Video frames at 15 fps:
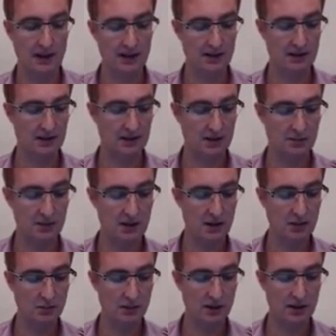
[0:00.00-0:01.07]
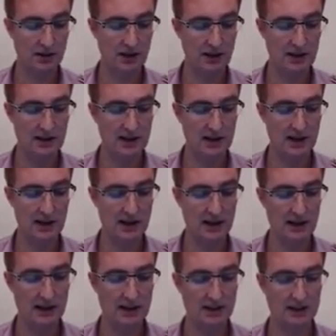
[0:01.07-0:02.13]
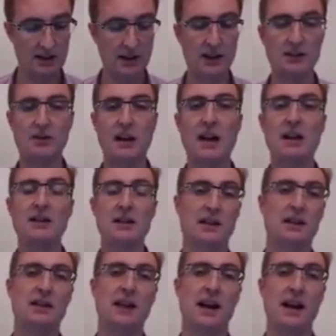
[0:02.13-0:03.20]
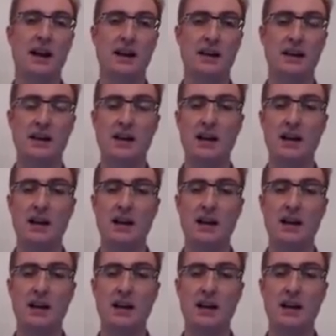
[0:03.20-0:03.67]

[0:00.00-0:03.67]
This can be done with an e-tag header. It stands for entity tag.